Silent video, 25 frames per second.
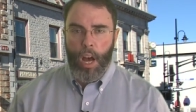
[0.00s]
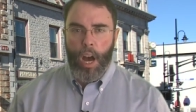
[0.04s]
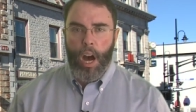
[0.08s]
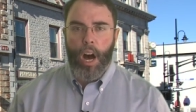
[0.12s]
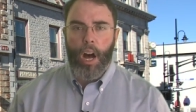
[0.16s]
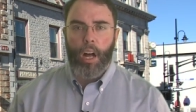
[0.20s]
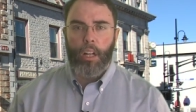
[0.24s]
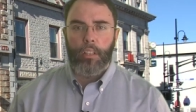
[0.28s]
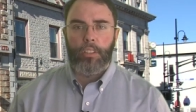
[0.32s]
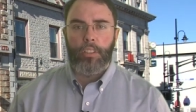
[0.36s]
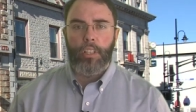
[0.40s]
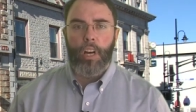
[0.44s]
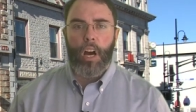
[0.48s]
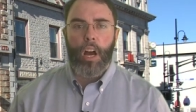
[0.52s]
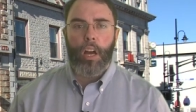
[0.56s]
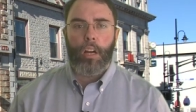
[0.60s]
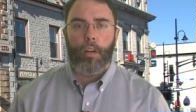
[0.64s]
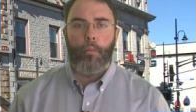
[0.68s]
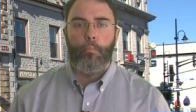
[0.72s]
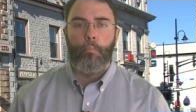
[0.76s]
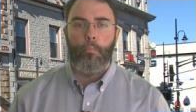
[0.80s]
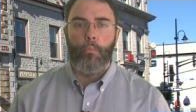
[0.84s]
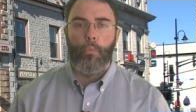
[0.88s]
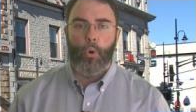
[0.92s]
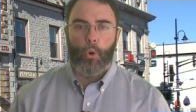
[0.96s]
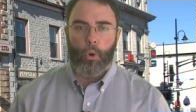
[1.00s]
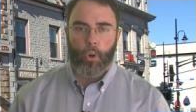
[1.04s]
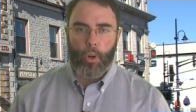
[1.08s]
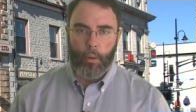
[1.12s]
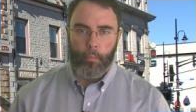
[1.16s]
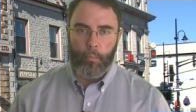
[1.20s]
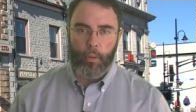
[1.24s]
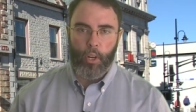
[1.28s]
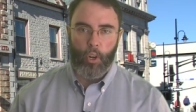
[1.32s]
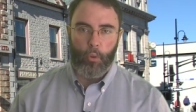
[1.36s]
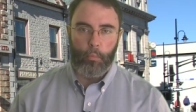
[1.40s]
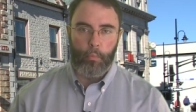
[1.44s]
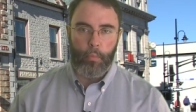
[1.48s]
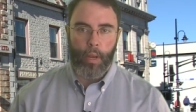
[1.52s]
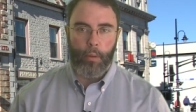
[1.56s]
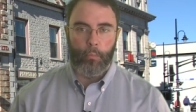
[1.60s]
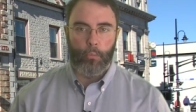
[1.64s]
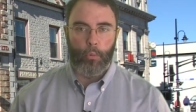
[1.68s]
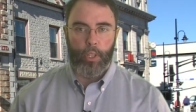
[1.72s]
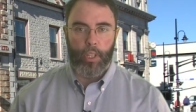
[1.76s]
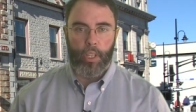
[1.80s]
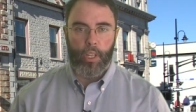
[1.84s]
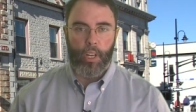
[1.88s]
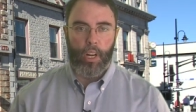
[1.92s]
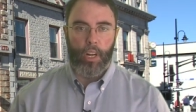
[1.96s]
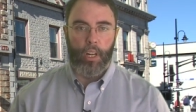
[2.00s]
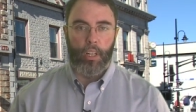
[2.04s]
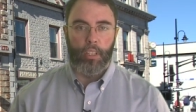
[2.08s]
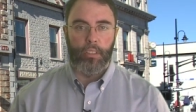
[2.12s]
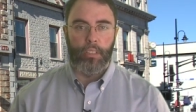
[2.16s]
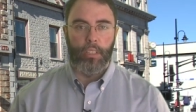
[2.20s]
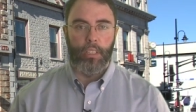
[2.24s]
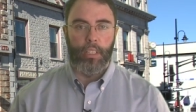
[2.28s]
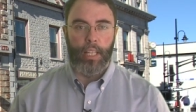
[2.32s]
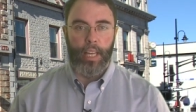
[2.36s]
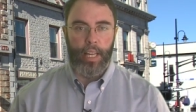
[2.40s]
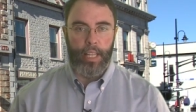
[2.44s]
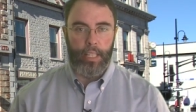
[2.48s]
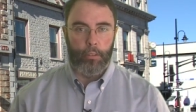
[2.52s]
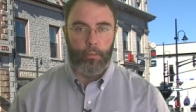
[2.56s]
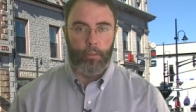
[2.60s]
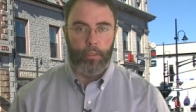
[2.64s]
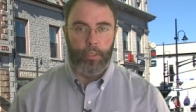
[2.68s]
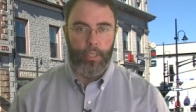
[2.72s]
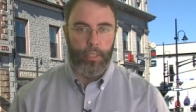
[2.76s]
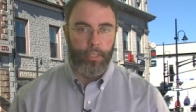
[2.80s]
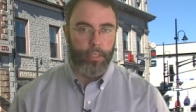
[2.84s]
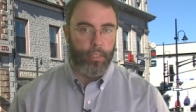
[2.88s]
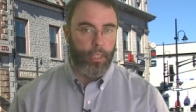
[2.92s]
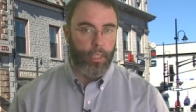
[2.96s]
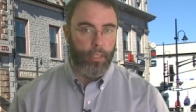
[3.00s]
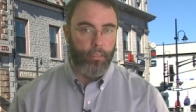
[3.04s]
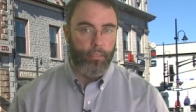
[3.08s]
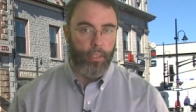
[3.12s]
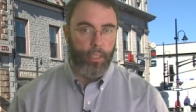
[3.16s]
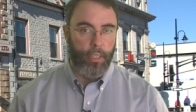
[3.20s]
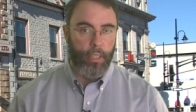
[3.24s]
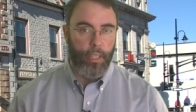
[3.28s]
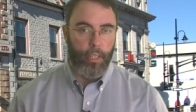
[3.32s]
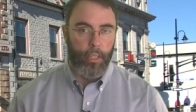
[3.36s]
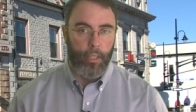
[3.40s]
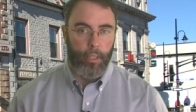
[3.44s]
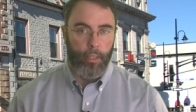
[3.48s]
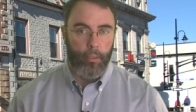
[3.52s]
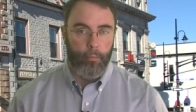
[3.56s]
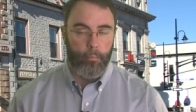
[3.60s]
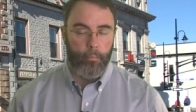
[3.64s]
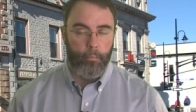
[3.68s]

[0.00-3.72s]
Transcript: I'll talk more about memory cards later in this DVD.